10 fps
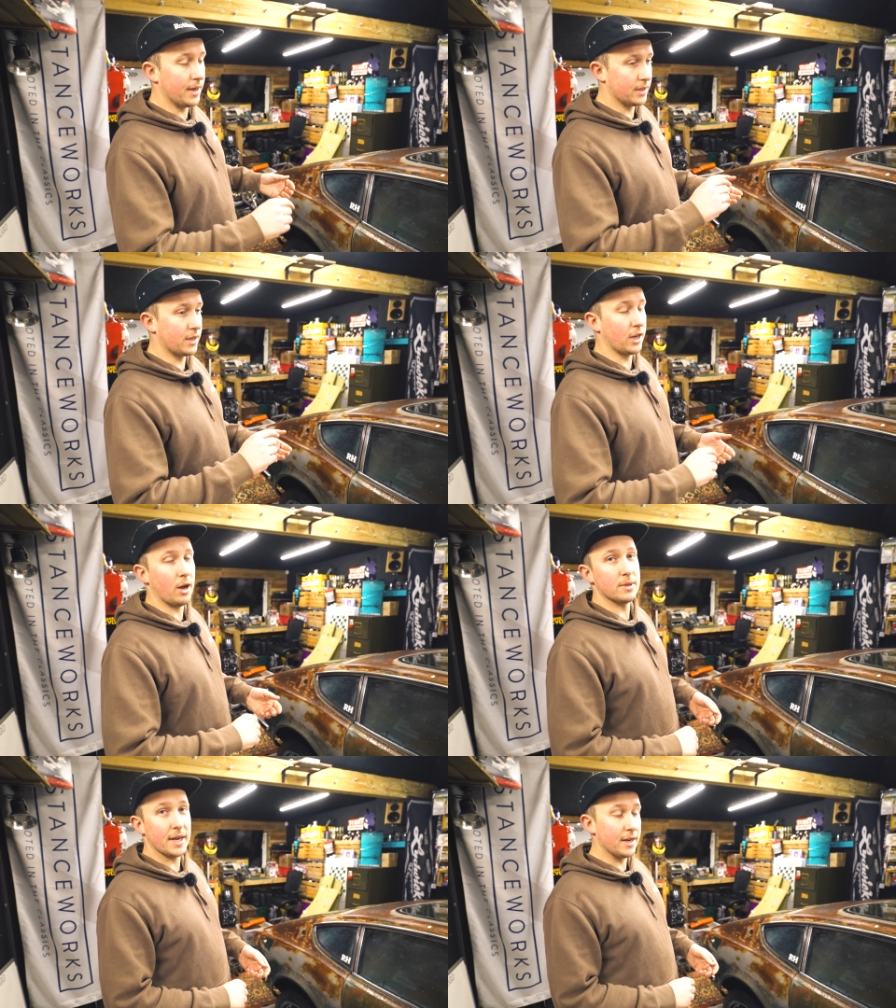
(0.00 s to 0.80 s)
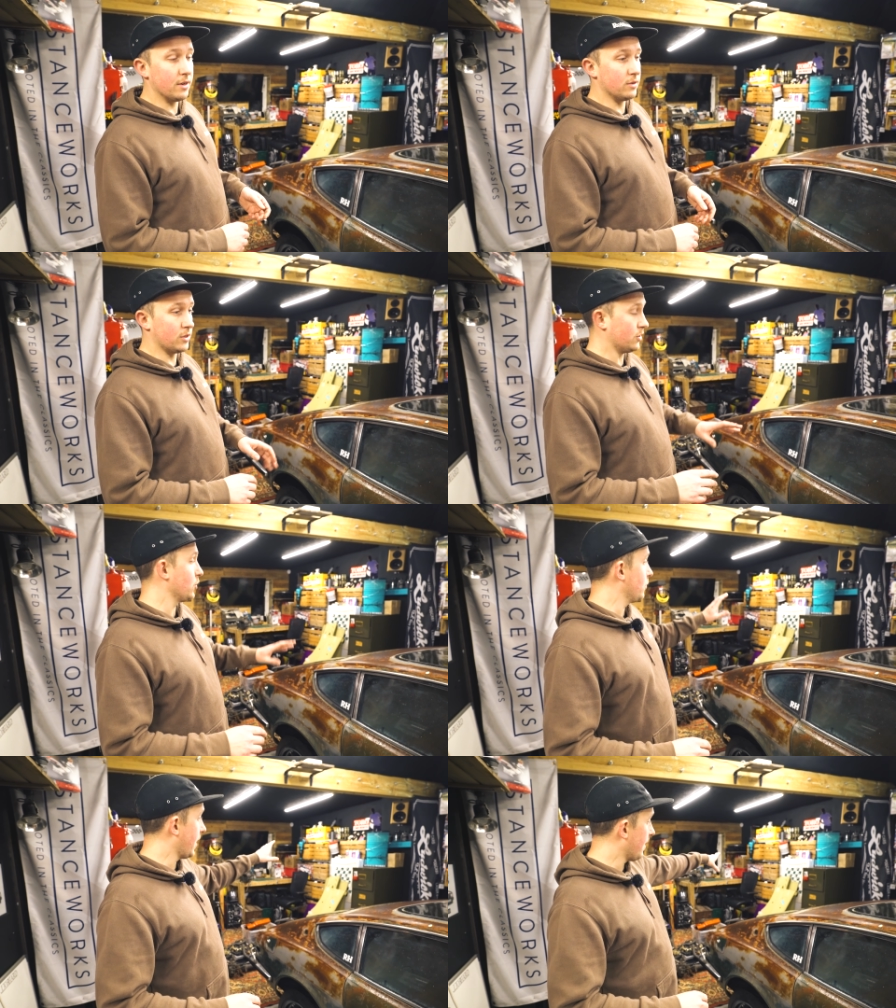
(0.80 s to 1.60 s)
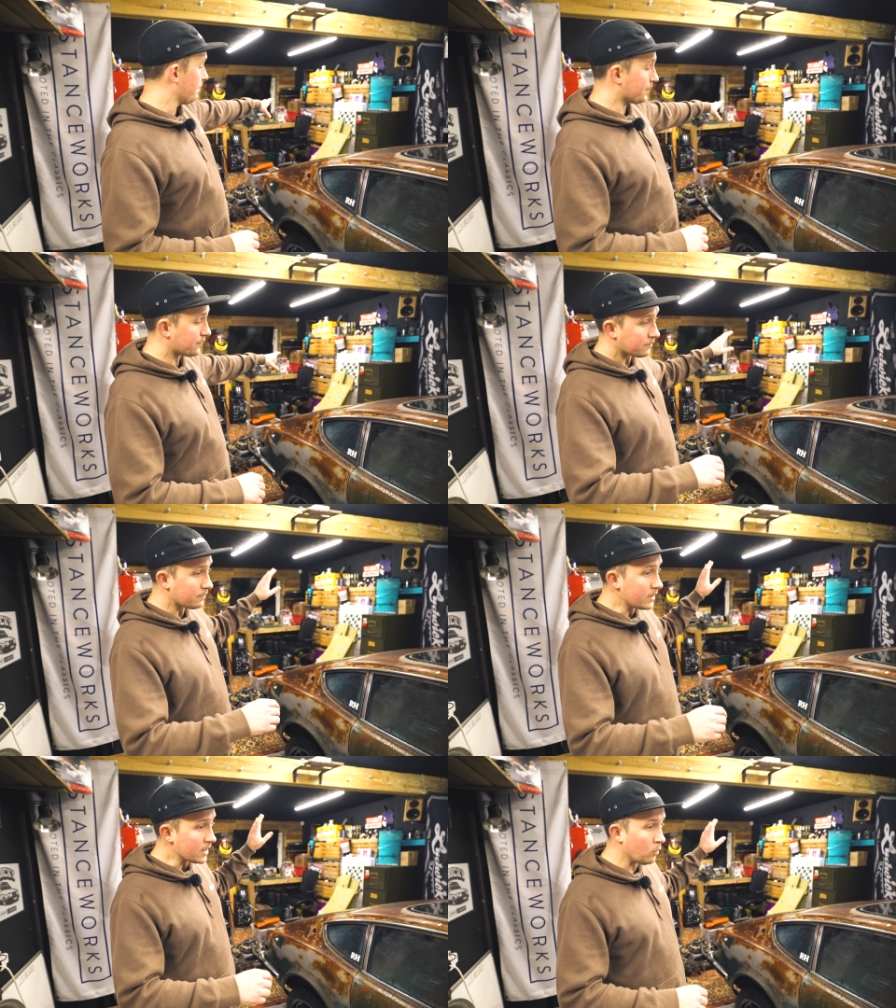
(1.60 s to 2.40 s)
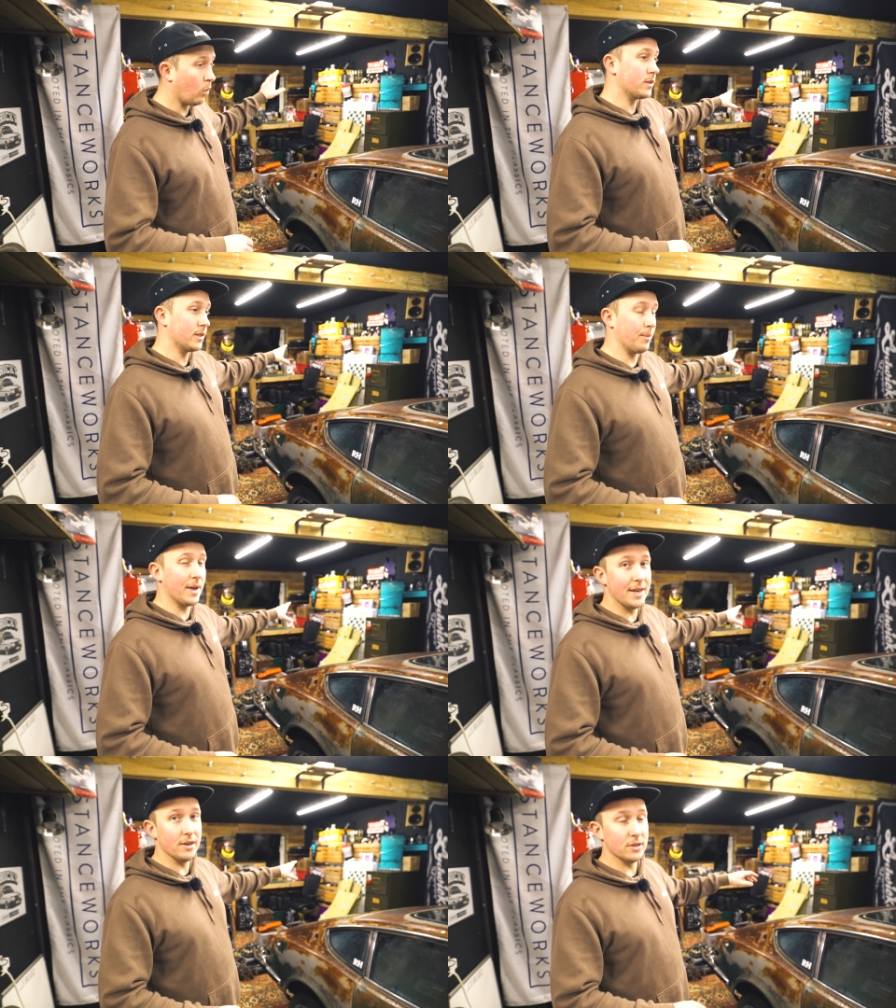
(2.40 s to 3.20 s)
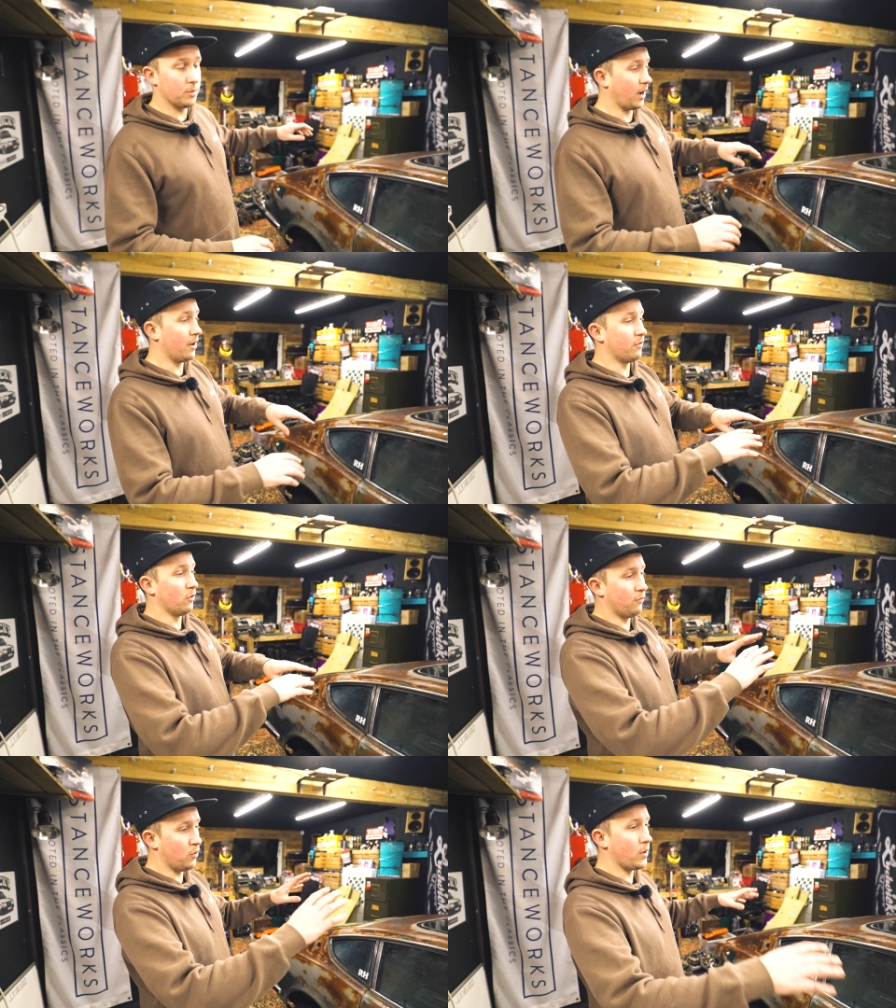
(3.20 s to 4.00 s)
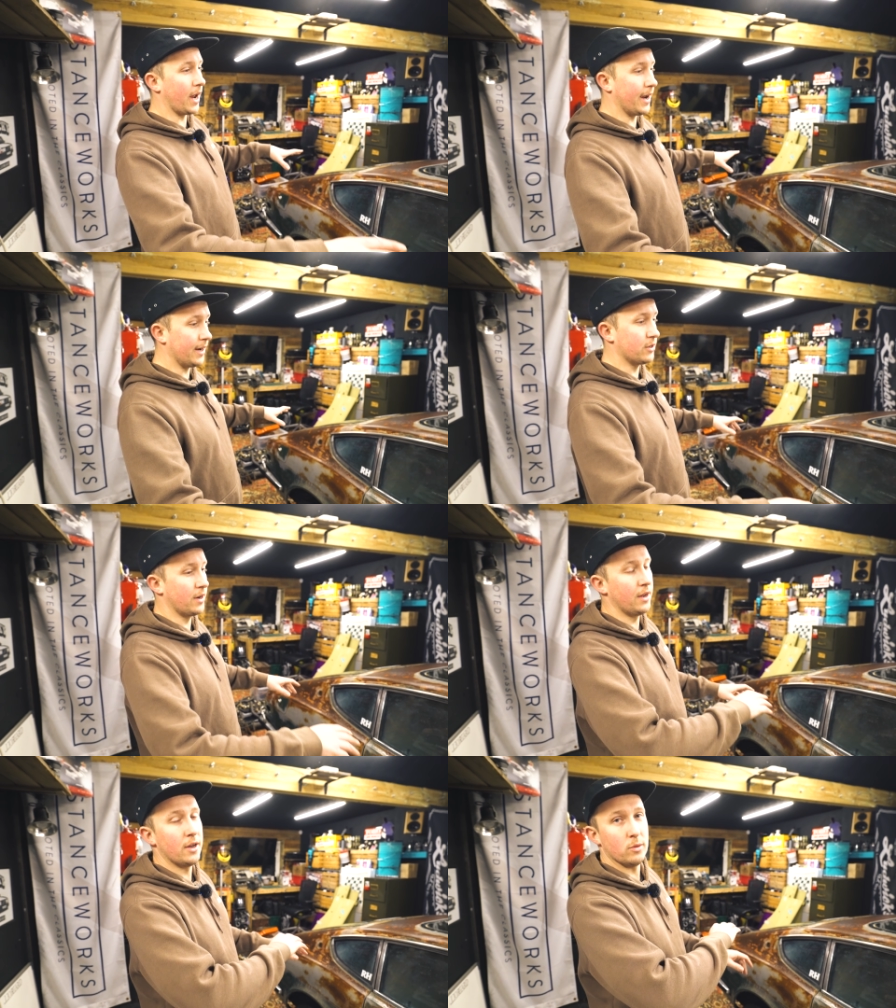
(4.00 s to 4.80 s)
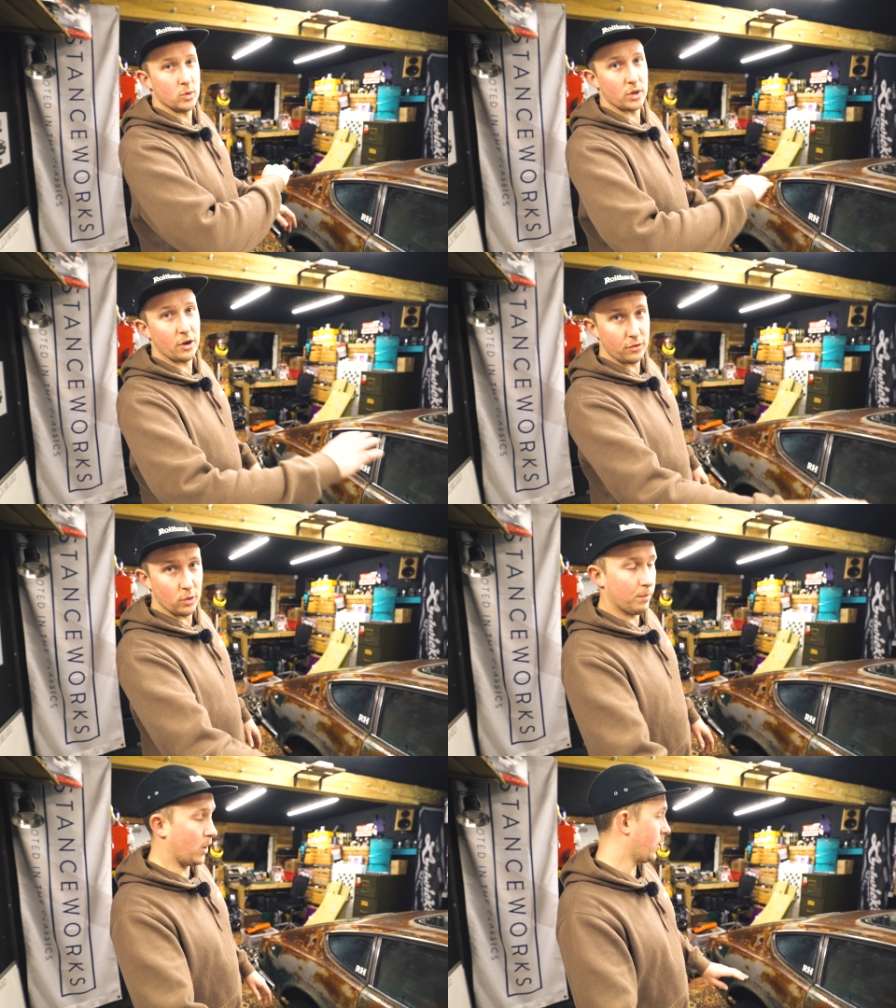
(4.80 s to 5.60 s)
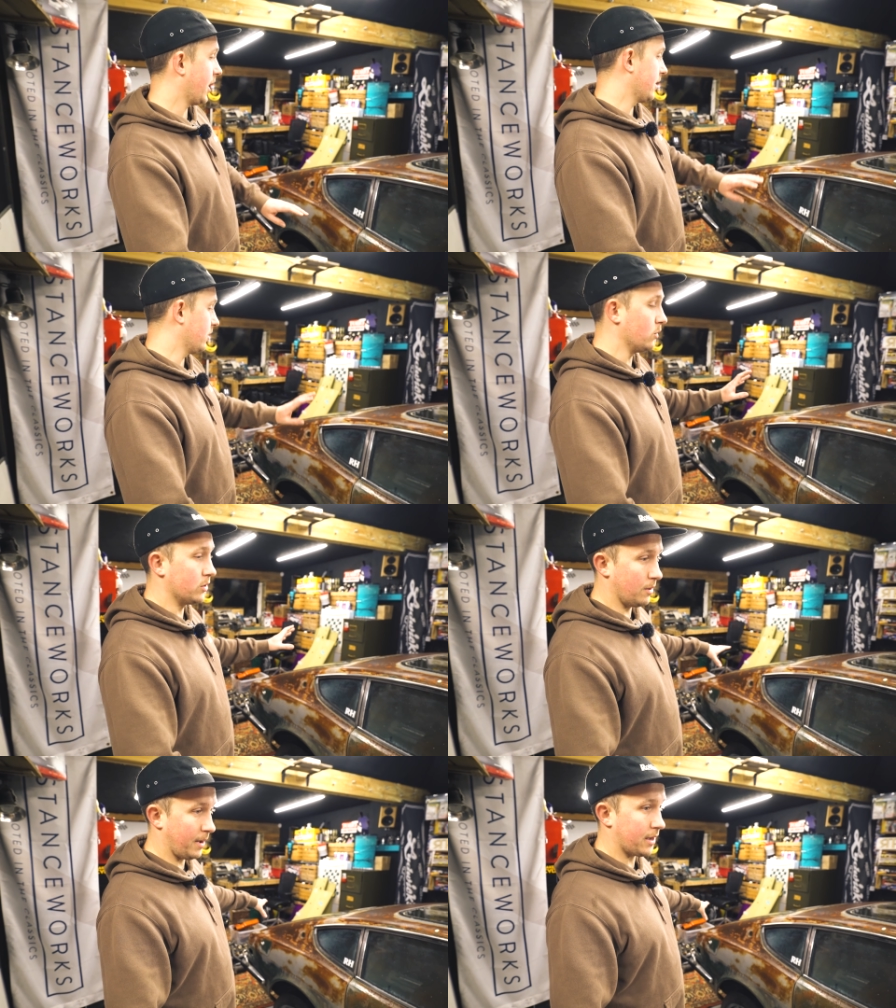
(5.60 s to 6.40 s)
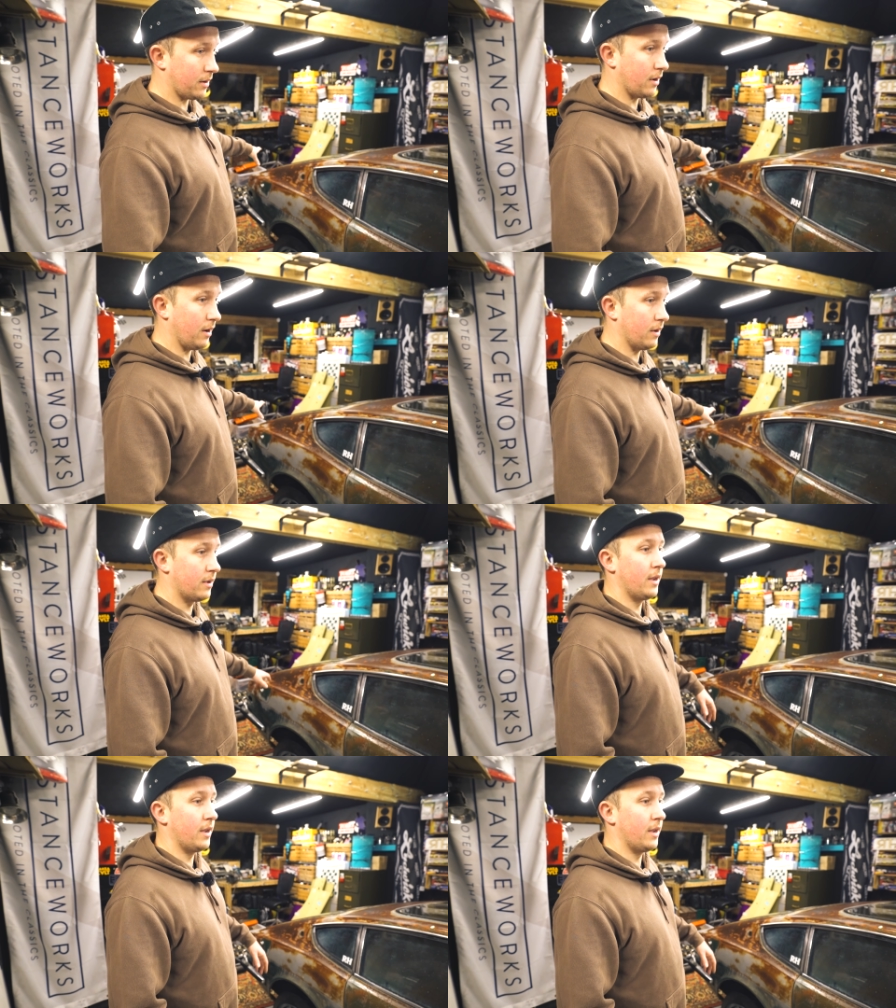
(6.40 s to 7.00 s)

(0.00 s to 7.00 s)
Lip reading: It's going to go up to Eden's. To do that, whilst it's up at Eden's, we're going for a full cage, which will go through the bulkhead and all to the back of the car.